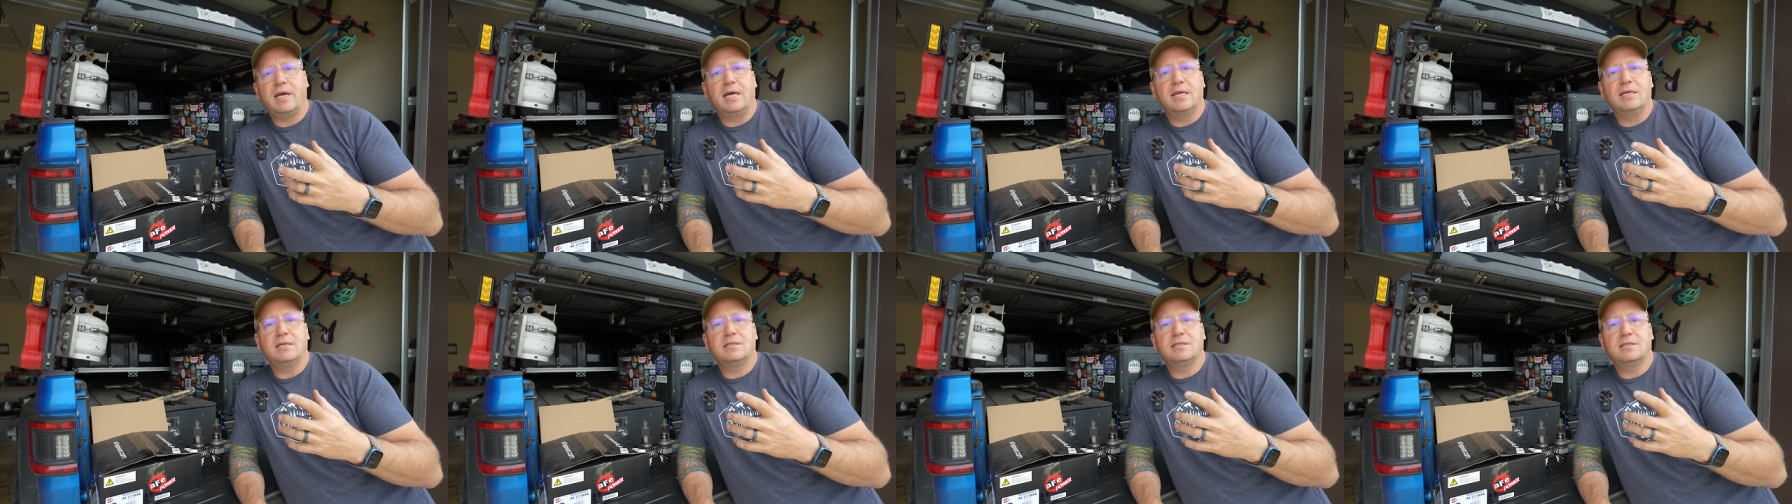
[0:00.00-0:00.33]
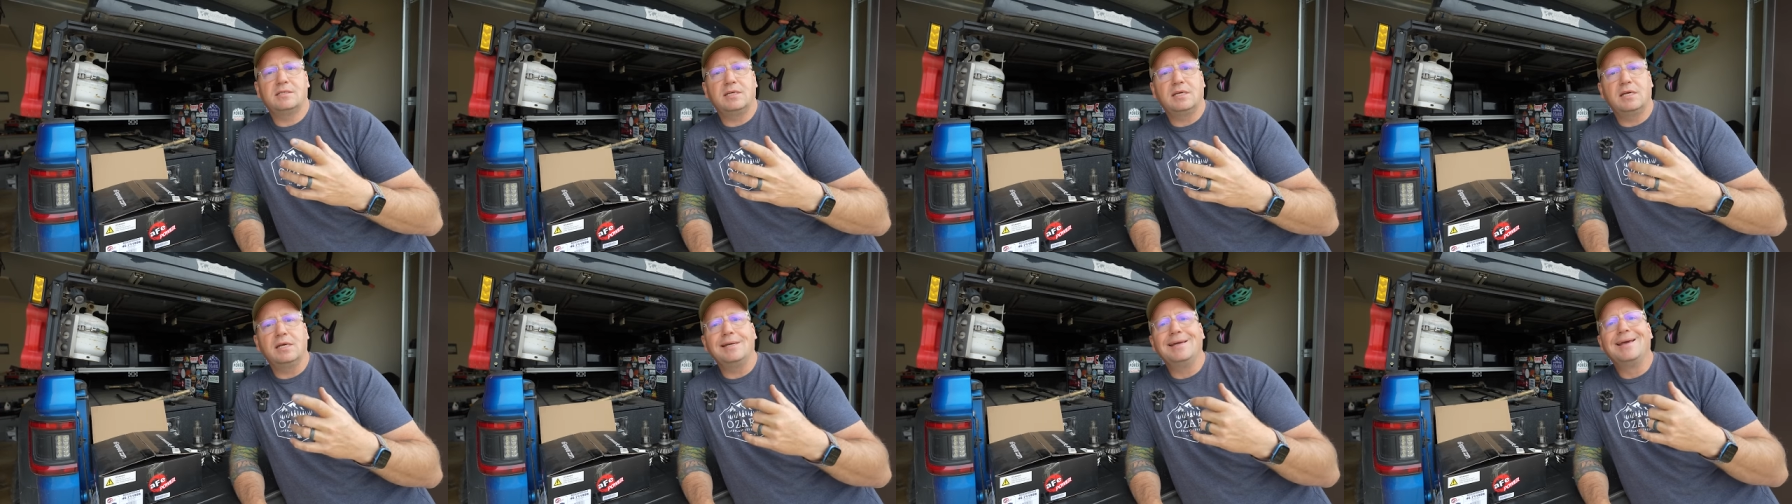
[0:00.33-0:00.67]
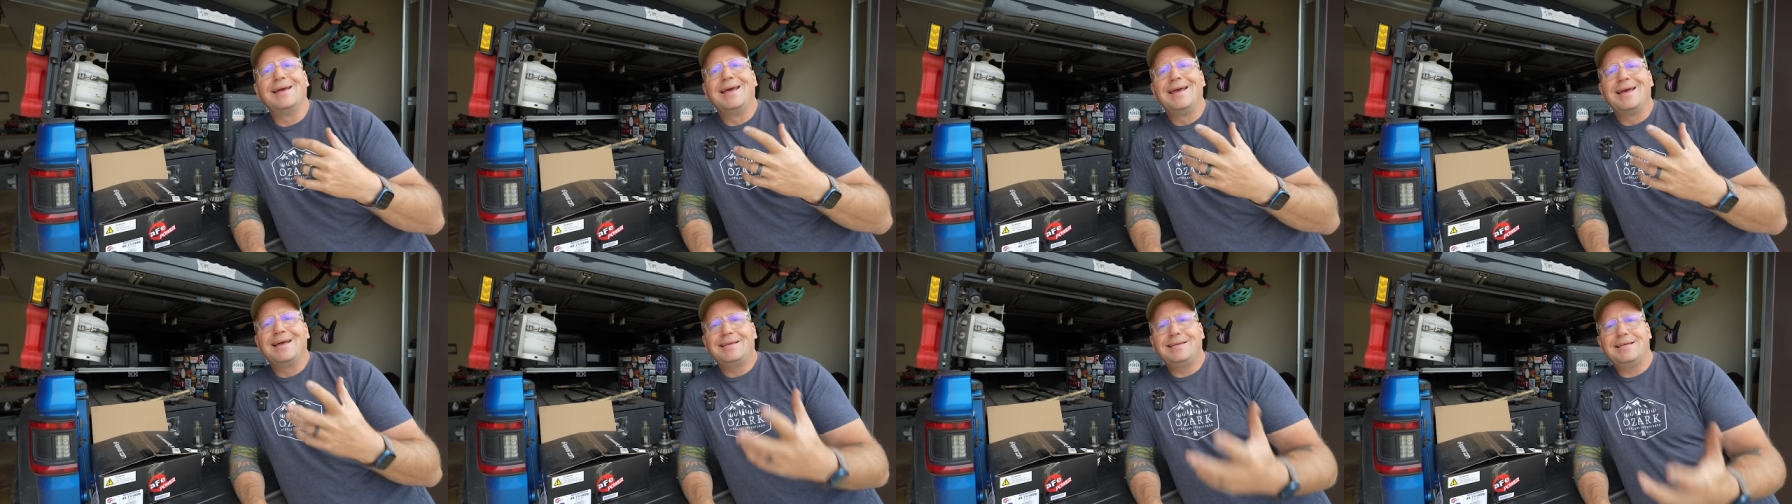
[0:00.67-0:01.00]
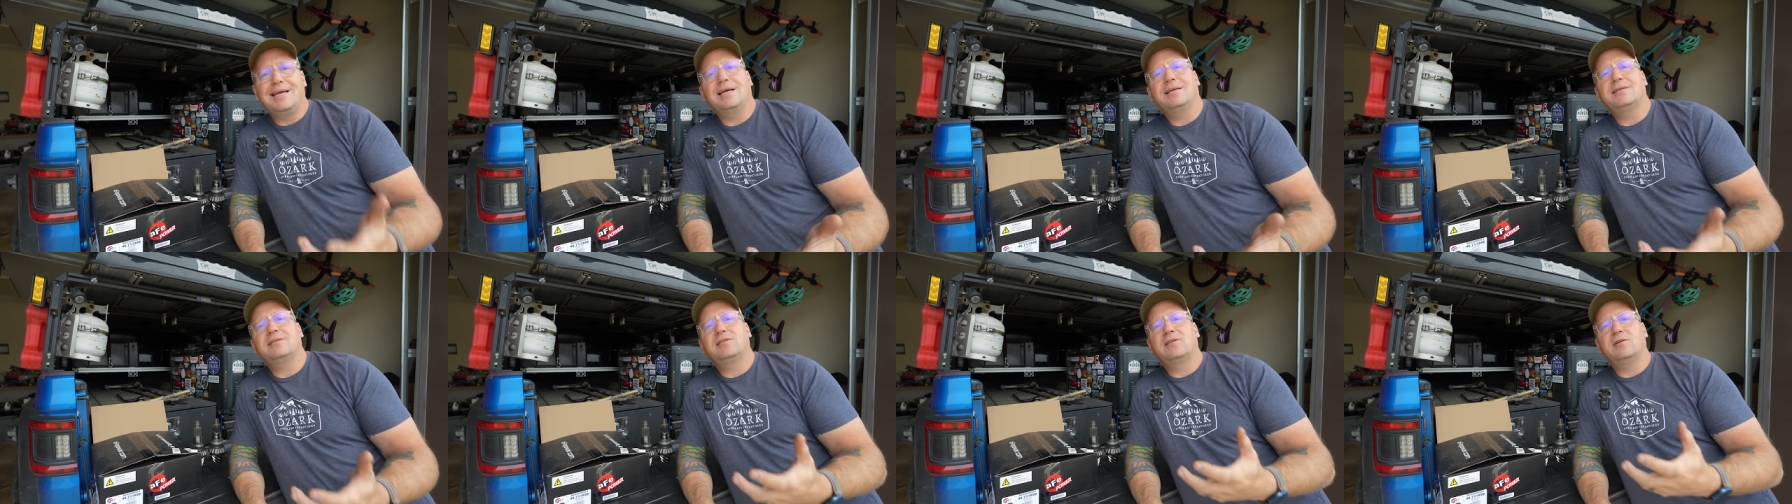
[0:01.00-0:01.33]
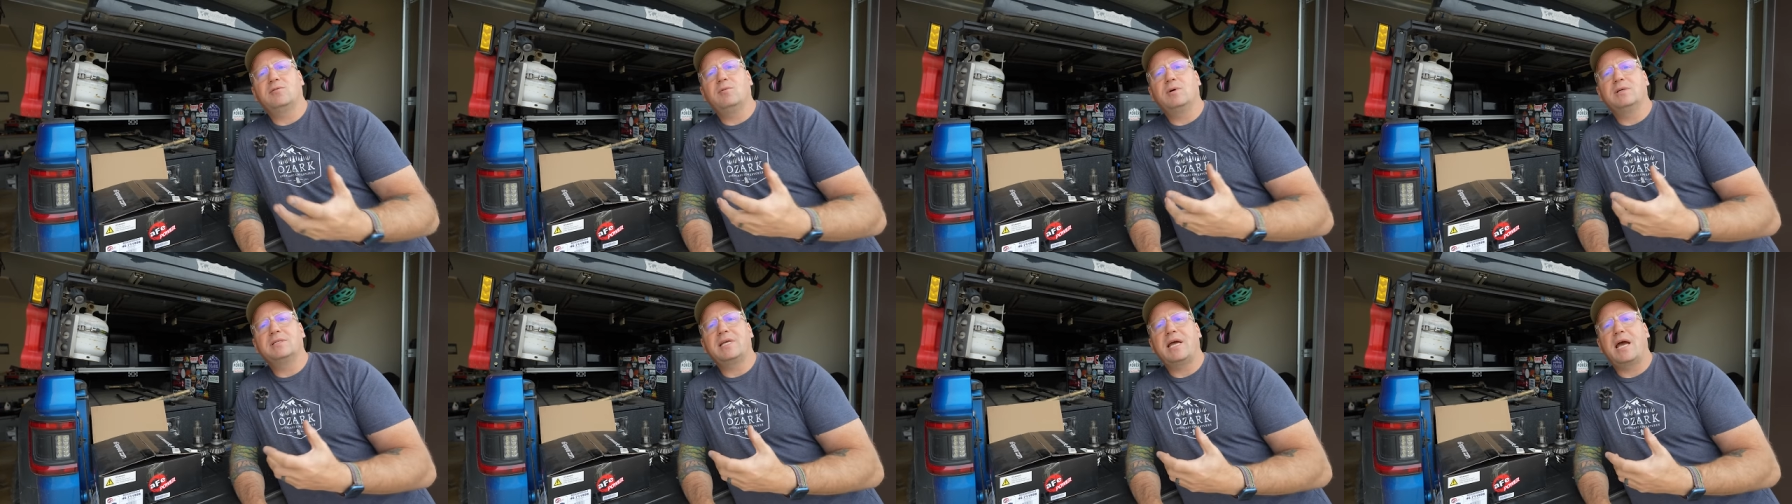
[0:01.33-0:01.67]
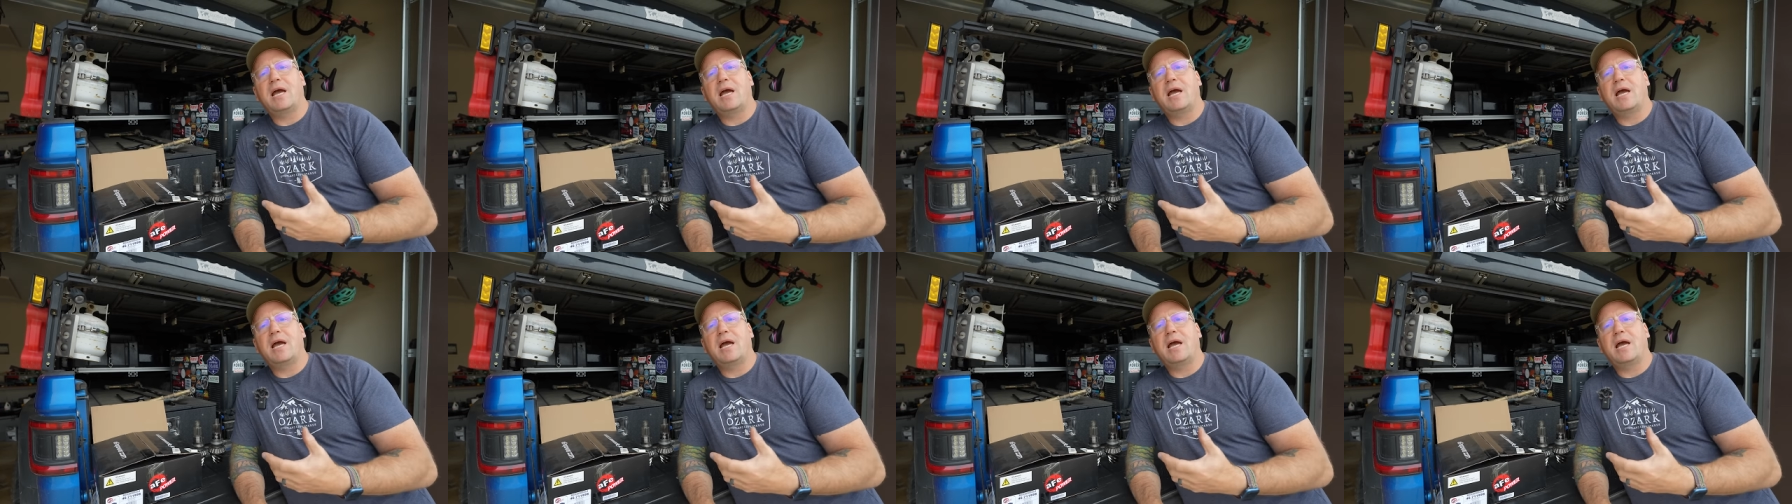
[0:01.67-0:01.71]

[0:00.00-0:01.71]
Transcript: and see, yes, there was